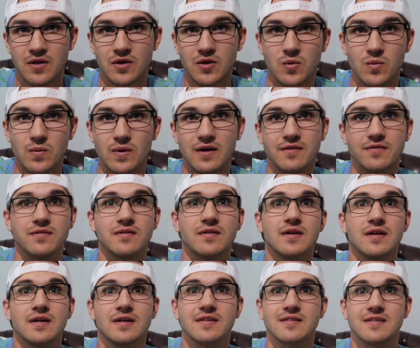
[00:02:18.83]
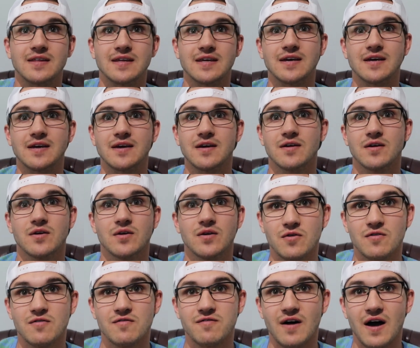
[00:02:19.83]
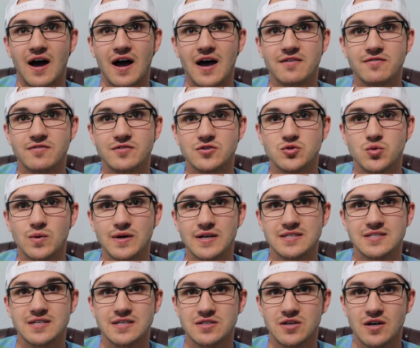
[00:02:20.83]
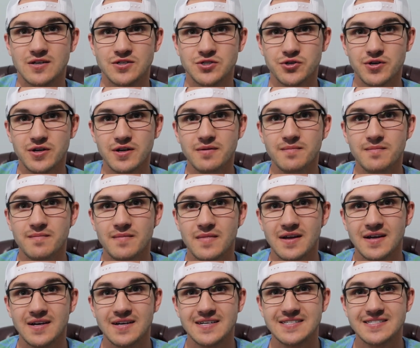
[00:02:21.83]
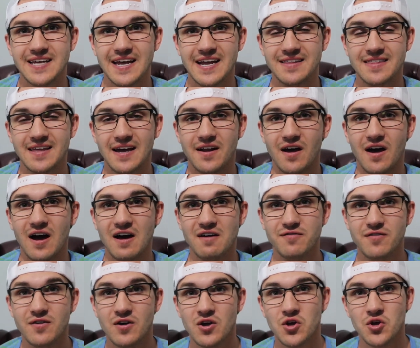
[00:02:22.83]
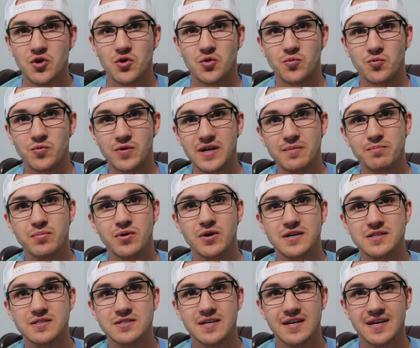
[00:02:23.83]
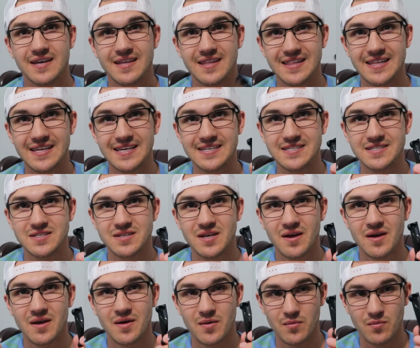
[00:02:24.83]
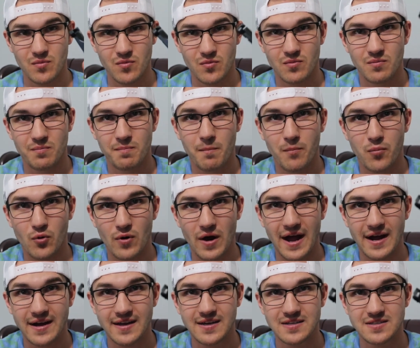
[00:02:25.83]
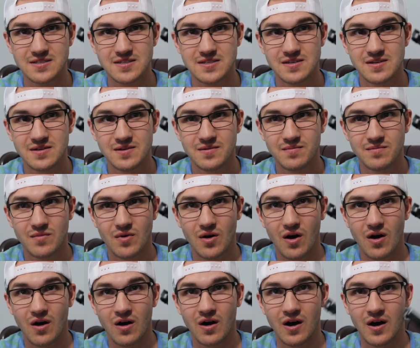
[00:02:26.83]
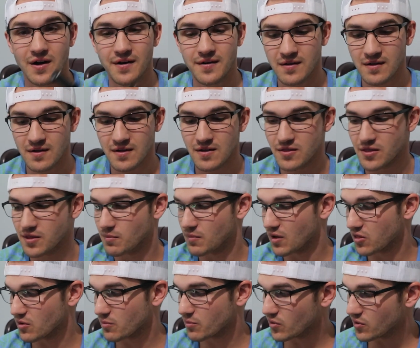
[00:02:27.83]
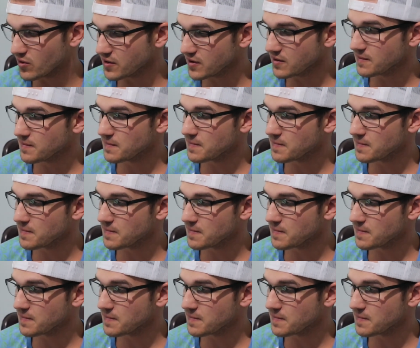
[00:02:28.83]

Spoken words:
with the 5 2600, take that off, re-put these brackets on the motherboard,